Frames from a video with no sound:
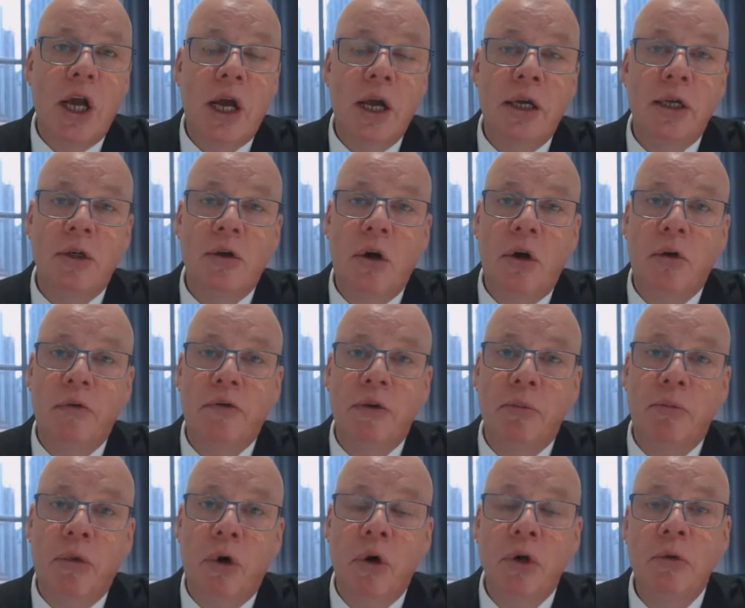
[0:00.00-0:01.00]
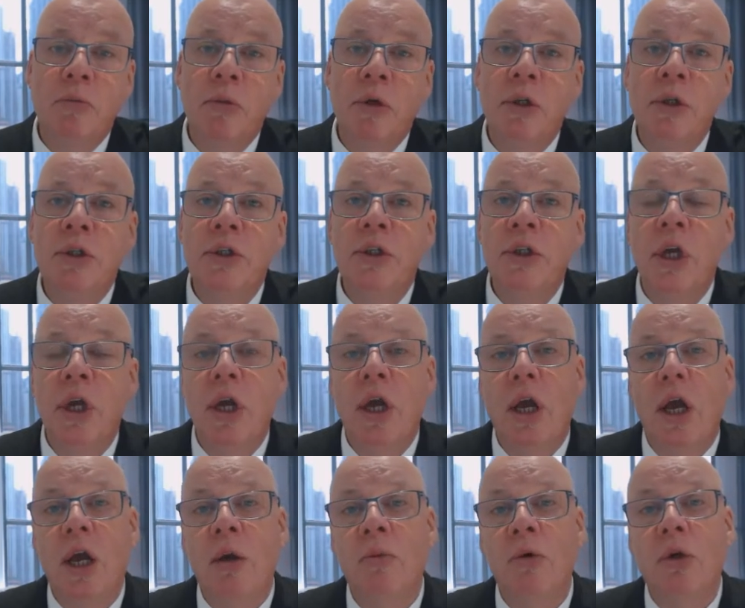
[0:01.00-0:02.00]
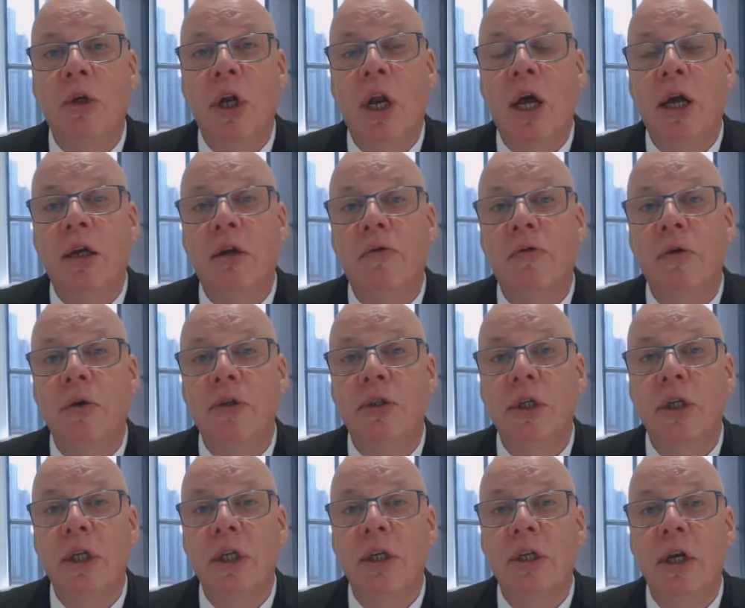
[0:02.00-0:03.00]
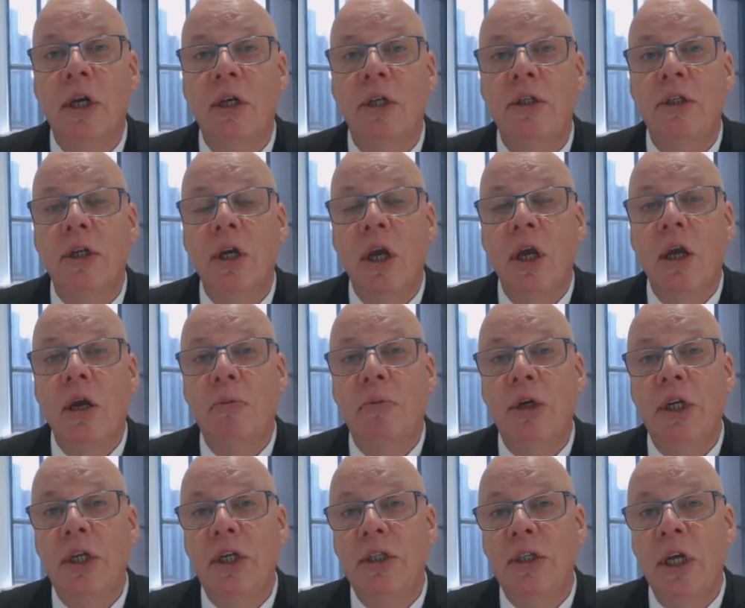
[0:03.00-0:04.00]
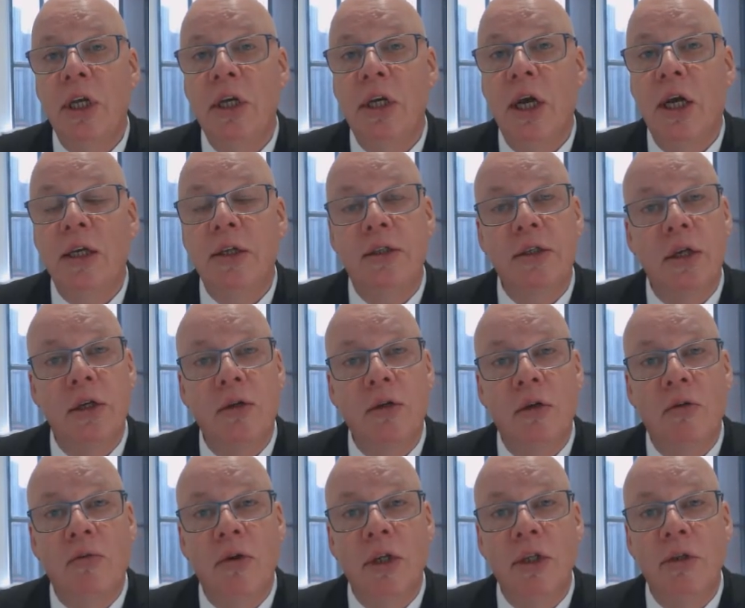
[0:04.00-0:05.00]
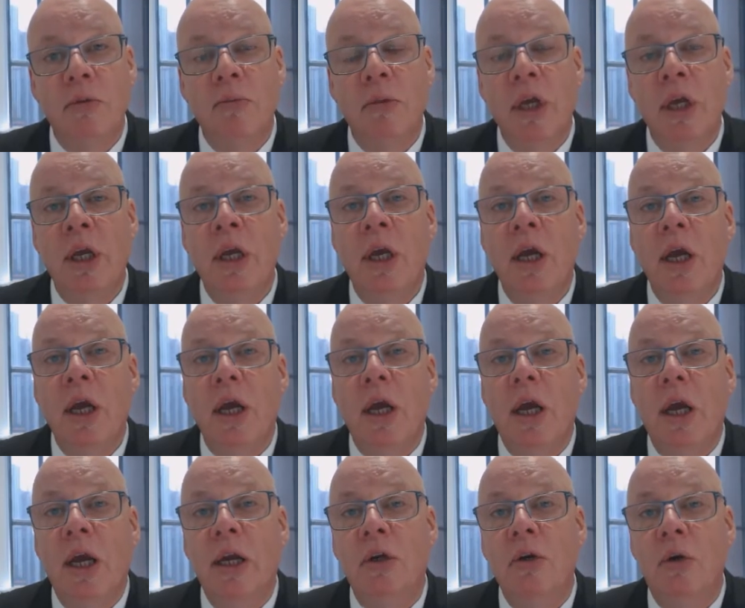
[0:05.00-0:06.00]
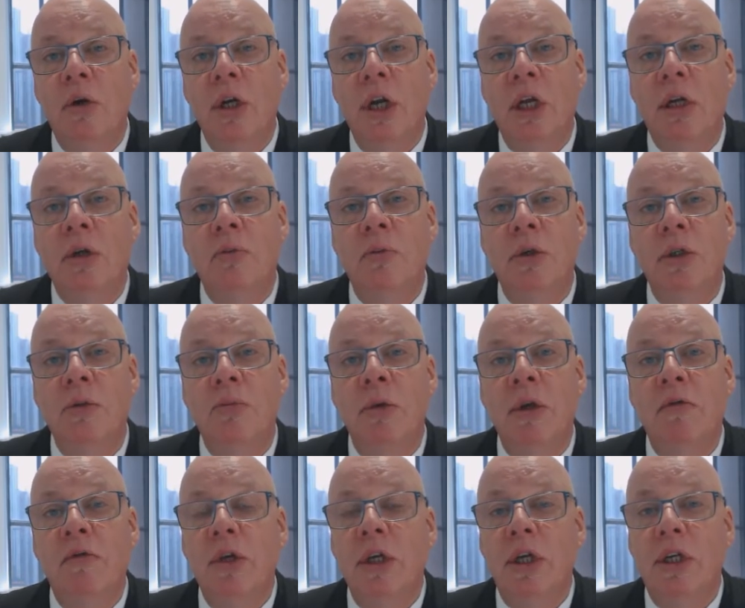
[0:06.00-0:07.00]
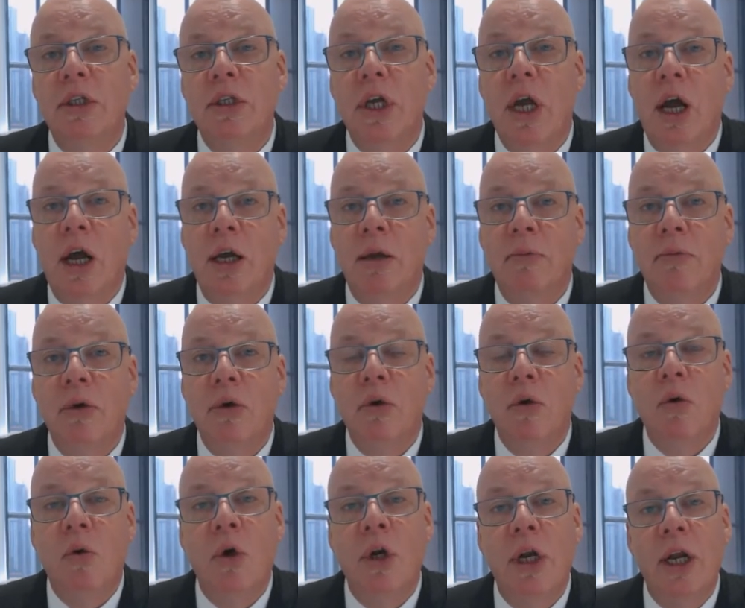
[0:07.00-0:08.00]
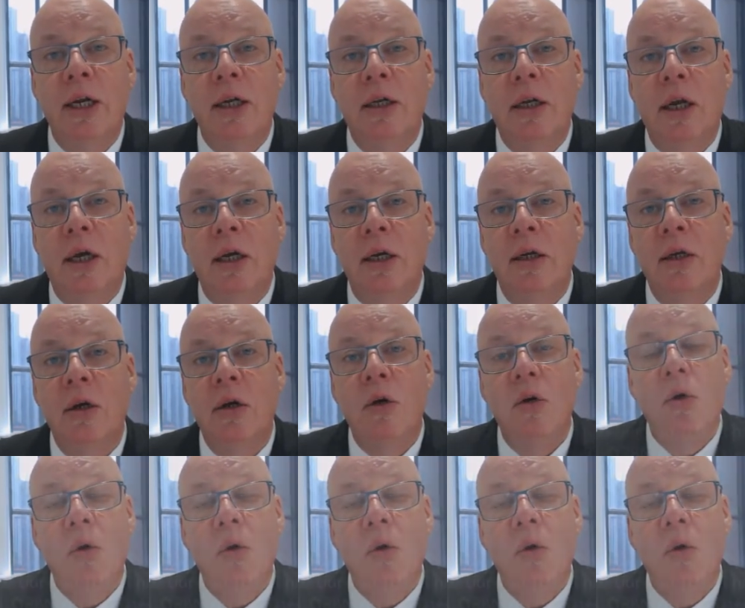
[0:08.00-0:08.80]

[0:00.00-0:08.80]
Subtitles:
kind of appointments and would like further details, please send us your resume and connect with me via Skype or landline.